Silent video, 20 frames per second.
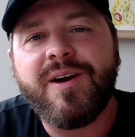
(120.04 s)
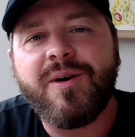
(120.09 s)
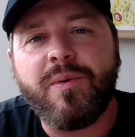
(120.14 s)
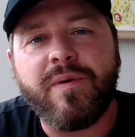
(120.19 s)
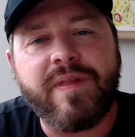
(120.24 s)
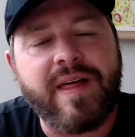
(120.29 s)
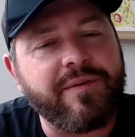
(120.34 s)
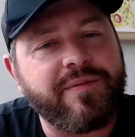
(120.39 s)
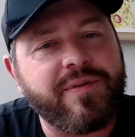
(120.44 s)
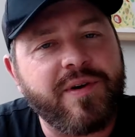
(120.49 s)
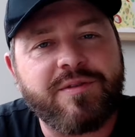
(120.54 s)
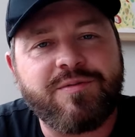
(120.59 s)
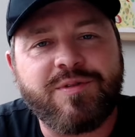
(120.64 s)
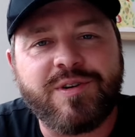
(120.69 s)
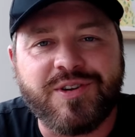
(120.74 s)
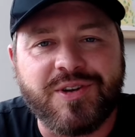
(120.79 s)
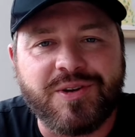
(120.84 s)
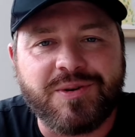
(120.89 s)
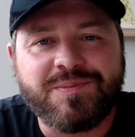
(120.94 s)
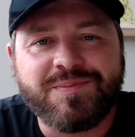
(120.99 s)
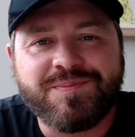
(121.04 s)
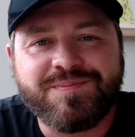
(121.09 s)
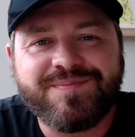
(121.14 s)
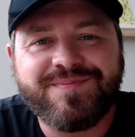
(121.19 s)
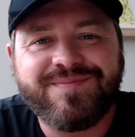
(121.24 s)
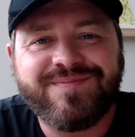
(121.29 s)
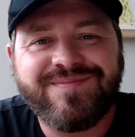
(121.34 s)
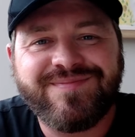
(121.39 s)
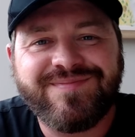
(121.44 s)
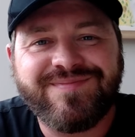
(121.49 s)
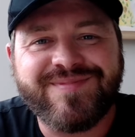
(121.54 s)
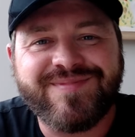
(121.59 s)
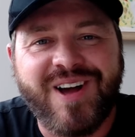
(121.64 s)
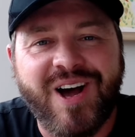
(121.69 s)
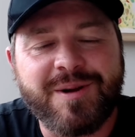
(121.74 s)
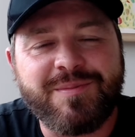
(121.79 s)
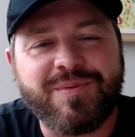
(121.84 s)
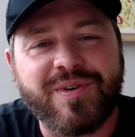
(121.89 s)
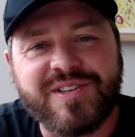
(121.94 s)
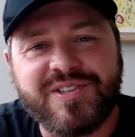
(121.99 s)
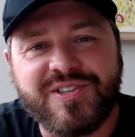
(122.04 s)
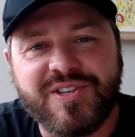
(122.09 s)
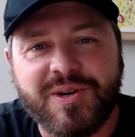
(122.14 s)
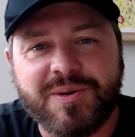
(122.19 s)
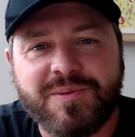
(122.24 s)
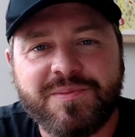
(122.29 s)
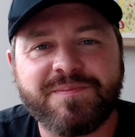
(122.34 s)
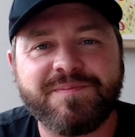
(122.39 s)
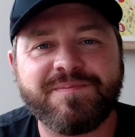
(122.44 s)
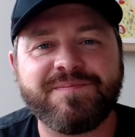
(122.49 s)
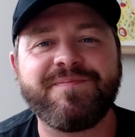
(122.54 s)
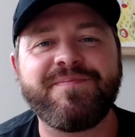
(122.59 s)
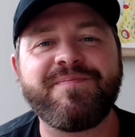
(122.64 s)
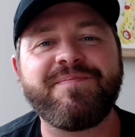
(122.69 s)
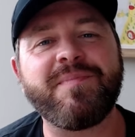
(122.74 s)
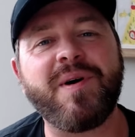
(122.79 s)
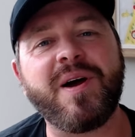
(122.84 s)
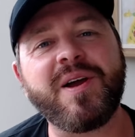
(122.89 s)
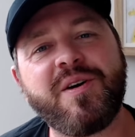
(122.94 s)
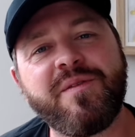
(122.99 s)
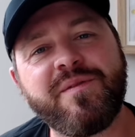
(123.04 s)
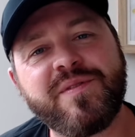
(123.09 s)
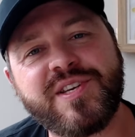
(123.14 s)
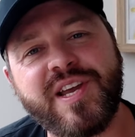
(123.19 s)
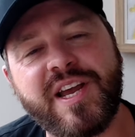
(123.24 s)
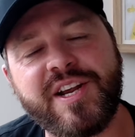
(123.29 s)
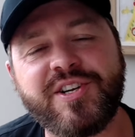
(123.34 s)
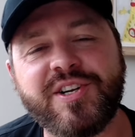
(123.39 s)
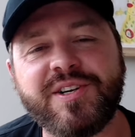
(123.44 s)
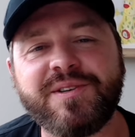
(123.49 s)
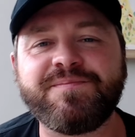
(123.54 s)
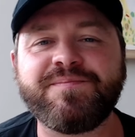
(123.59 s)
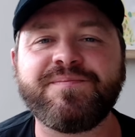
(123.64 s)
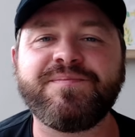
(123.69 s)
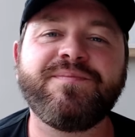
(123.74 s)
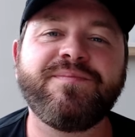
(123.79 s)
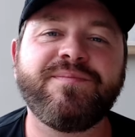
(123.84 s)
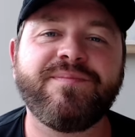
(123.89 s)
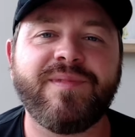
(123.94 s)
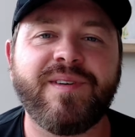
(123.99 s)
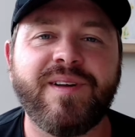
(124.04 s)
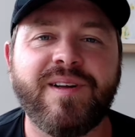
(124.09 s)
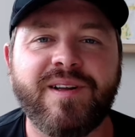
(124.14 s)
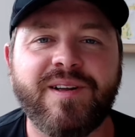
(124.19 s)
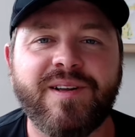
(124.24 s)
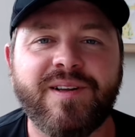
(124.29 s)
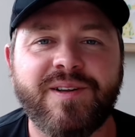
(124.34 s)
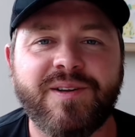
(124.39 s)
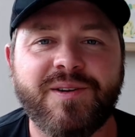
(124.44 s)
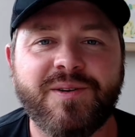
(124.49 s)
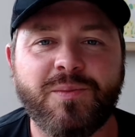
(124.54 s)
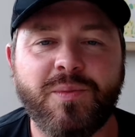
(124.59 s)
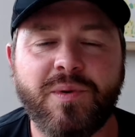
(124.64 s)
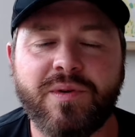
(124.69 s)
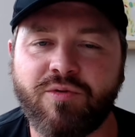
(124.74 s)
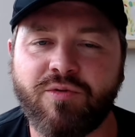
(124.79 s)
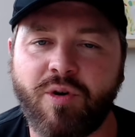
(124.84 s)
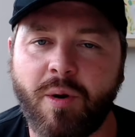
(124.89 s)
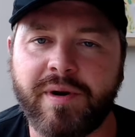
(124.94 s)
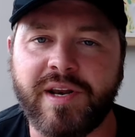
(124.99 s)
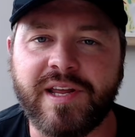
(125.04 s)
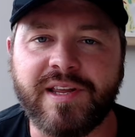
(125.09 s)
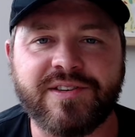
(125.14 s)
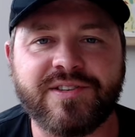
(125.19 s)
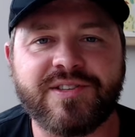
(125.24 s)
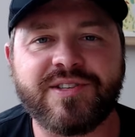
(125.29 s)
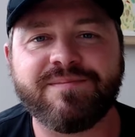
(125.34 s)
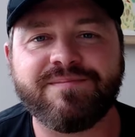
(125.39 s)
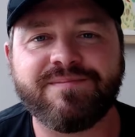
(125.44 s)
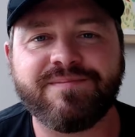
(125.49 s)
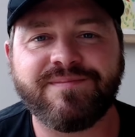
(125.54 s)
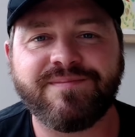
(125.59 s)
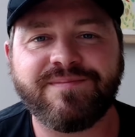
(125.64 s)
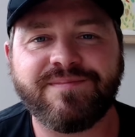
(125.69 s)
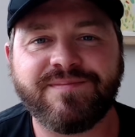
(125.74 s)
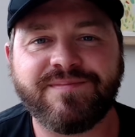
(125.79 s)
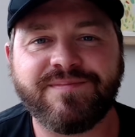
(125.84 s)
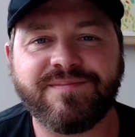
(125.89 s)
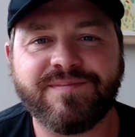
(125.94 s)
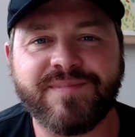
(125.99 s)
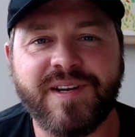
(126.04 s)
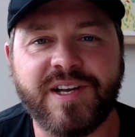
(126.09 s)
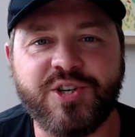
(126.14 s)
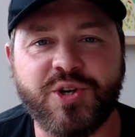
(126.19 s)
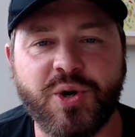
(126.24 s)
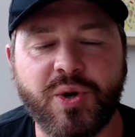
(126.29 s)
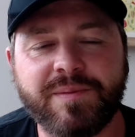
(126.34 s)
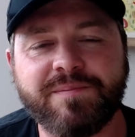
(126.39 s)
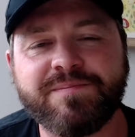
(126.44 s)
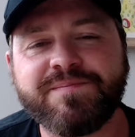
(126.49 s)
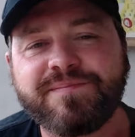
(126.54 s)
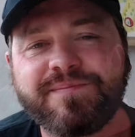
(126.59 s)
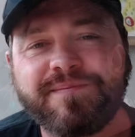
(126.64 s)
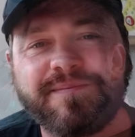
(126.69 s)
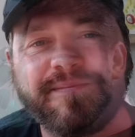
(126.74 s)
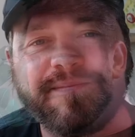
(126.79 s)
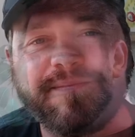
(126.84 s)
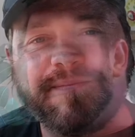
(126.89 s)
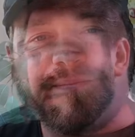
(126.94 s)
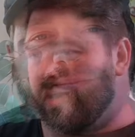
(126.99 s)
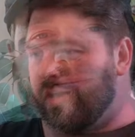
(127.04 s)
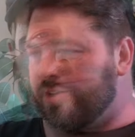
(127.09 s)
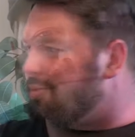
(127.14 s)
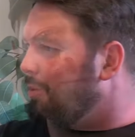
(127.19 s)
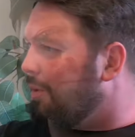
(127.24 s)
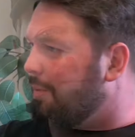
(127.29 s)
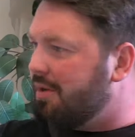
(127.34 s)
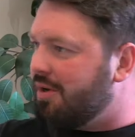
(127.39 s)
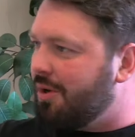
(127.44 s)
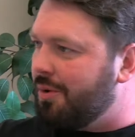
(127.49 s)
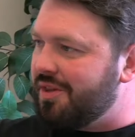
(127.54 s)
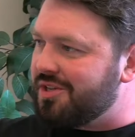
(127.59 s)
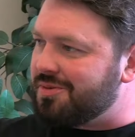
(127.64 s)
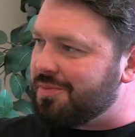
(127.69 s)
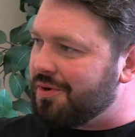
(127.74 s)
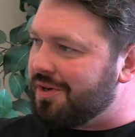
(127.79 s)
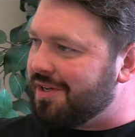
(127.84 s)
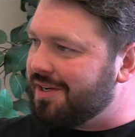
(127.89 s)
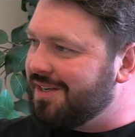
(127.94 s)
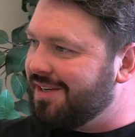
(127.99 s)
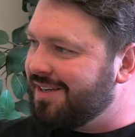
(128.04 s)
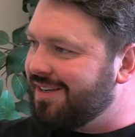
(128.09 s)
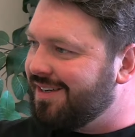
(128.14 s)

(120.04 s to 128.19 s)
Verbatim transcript: Without further ado, I bring to you my conversation with Robin Ince. Enjoy. So what have you been doing this morning?